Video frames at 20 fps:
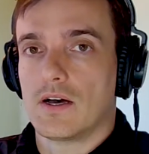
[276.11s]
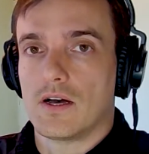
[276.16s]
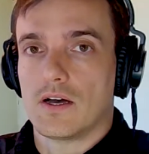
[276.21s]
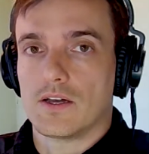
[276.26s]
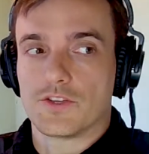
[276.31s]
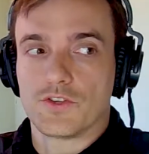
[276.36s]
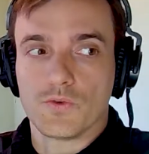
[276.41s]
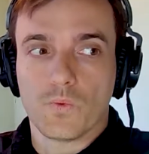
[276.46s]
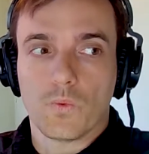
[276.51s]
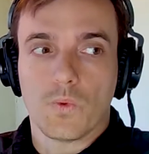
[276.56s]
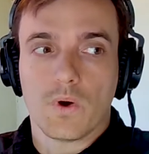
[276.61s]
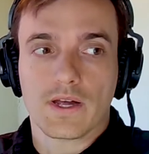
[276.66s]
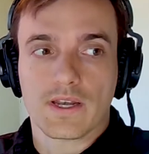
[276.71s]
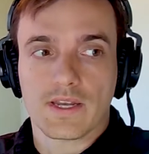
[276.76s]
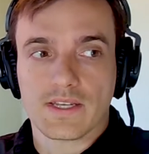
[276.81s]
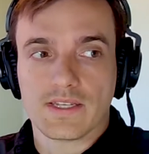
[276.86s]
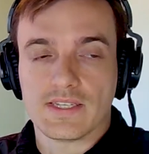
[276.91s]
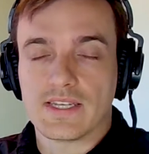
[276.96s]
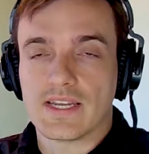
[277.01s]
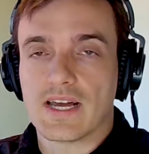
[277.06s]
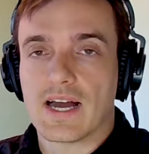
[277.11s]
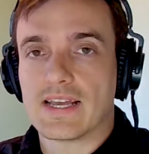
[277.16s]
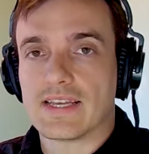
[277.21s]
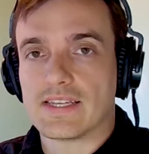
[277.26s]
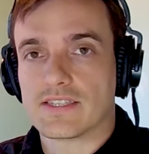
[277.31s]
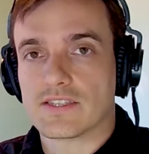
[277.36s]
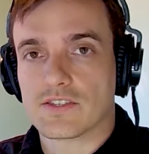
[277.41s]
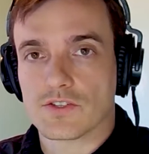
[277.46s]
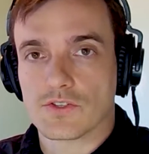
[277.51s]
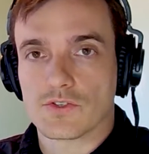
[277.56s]
you want a
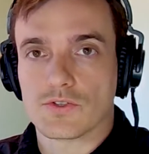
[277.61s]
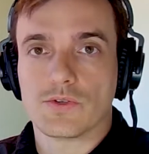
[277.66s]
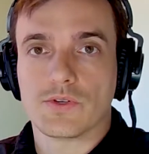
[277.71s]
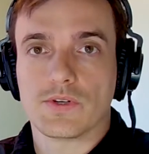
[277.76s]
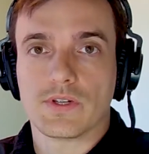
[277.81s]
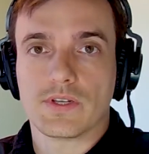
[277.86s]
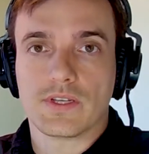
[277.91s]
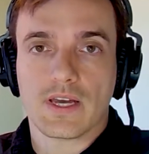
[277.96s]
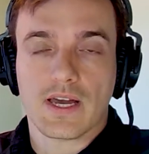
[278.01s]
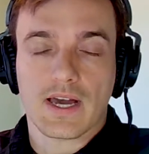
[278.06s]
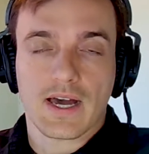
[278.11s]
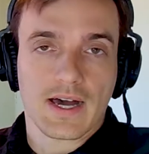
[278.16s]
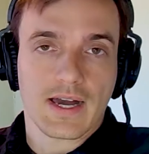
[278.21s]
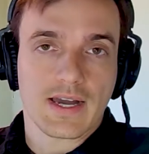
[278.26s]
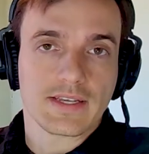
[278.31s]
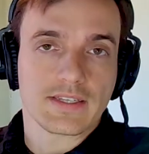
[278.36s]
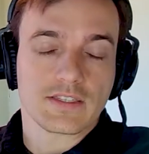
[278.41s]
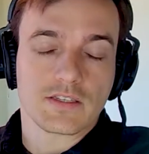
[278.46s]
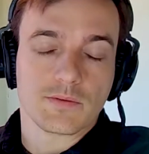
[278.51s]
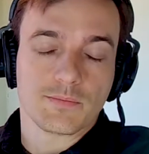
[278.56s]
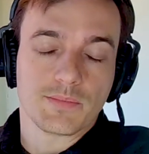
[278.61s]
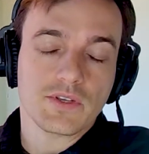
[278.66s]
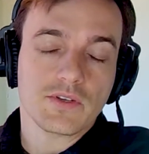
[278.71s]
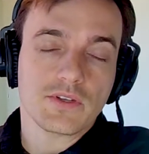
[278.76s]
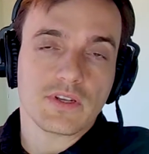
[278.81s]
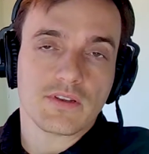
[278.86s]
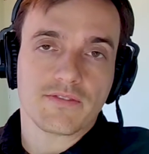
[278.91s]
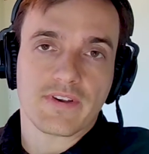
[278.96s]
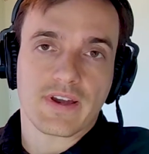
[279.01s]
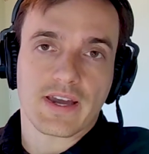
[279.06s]
nice, good, high
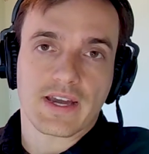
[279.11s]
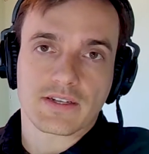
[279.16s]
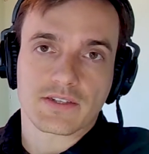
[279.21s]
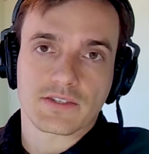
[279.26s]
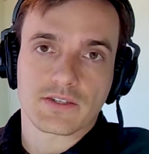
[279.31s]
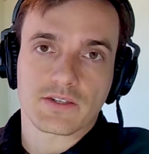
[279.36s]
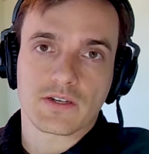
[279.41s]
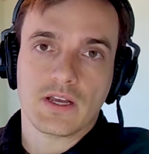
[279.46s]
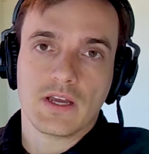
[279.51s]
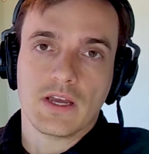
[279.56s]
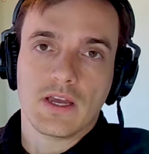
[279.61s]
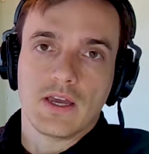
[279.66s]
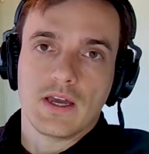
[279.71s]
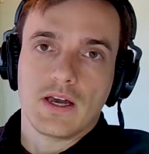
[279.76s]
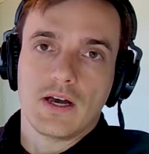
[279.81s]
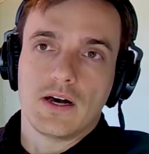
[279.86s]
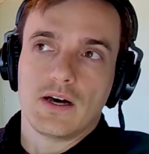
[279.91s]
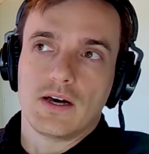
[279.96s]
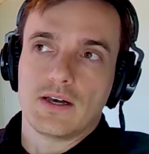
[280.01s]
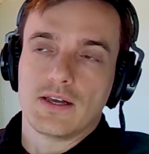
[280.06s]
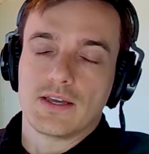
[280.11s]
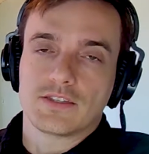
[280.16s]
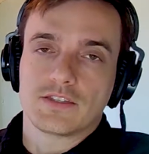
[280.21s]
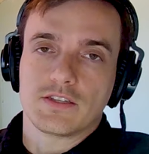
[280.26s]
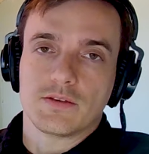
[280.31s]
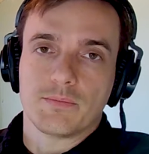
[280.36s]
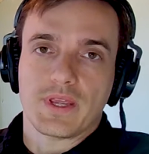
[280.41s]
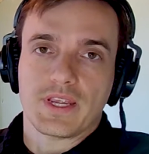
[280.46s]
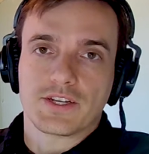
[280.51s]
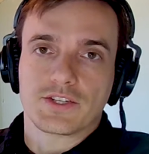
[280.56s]
stability factor
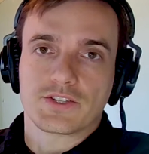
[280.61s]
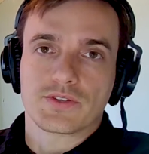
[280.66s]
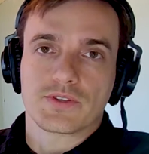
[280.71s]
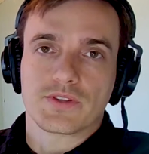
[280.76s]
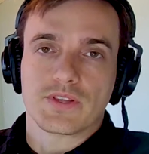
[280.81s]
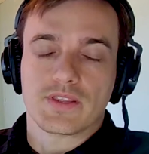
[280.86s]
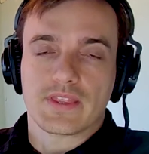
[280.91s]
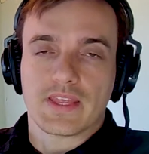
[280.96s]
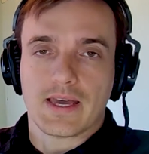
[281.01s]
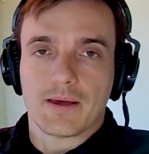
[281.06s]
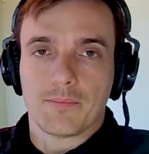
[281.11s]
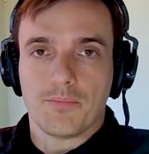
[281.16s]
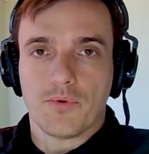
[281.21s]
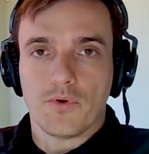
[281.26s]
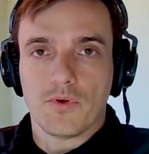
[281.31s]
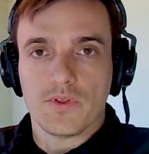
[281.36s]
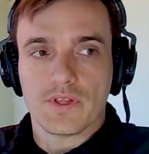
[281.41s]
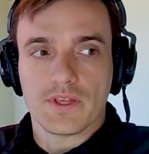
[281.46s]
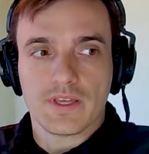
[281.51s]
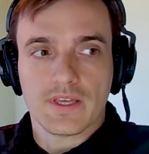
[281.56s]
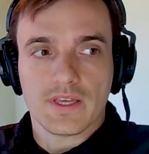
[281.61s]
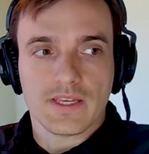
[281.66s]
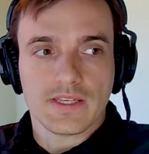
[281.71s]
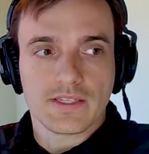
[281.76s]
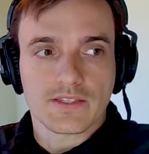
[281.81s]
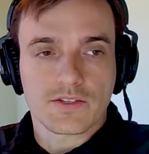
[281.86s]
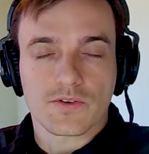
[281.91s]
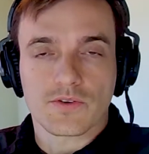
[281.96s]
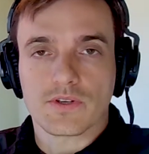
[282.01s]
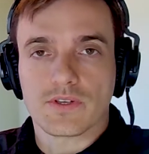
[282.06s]
to make sure that that bullet
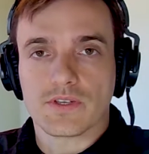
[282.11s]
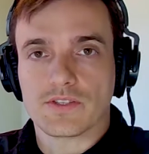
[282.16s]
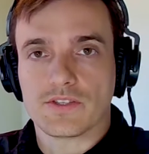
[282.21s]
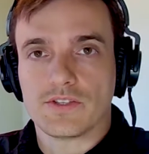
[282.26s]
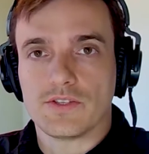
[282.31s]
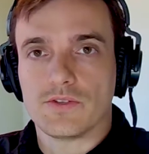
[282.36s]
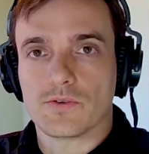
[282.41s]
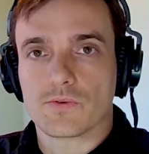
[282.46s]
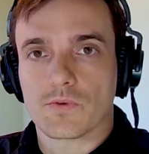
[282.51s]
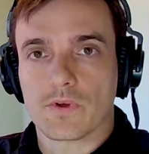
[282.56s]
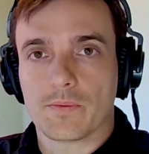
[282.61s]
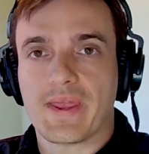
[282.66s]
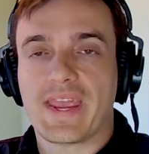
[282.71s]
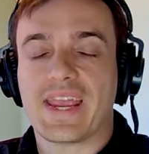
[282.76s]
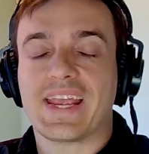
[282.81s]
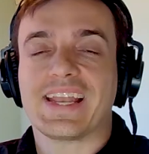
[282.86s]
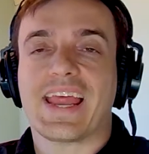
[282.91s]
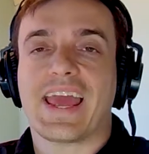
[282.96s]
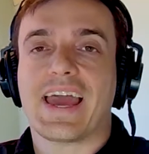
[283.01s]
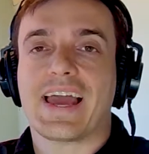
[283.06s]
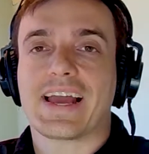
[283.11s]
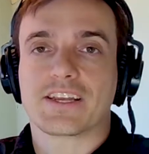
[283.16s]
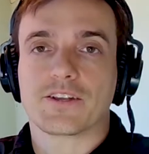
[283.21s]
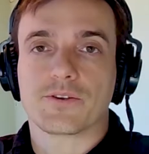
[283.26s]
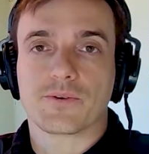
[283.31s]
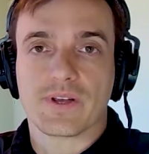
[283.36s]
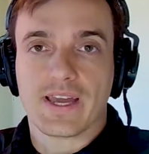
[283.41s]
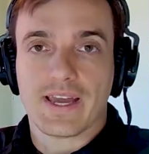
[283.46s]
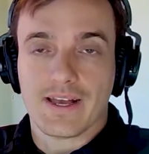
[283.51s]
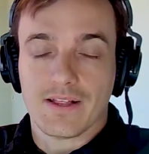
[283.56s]
is going to remain
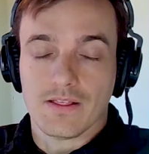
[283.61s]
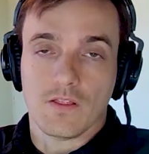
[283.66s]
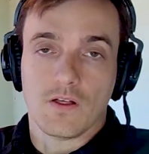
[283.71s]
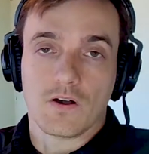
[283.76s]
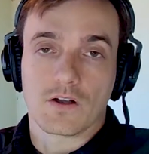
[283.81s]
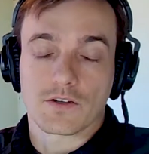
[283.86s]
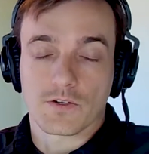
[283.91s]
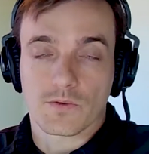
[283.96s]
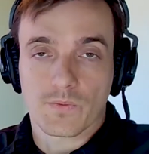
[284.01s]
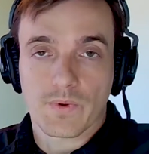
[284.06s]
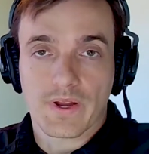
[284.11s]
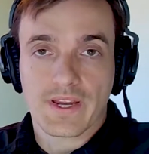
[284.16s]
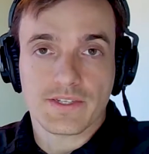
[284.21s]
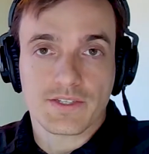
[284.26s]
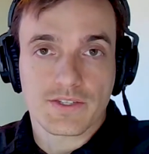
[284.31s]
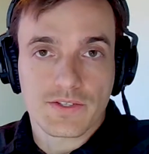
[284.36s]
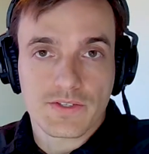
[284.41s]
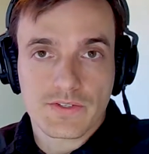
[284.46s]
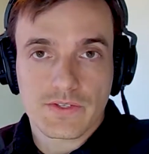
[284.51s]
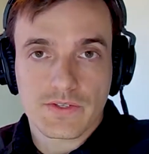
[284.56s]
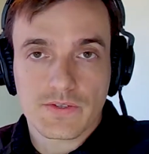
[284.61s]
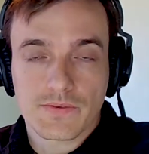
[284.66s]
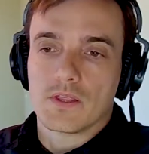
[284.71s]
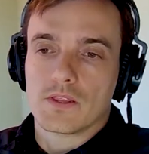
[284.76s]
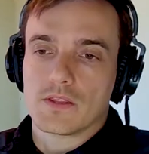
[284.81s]
accurate at longer ranges.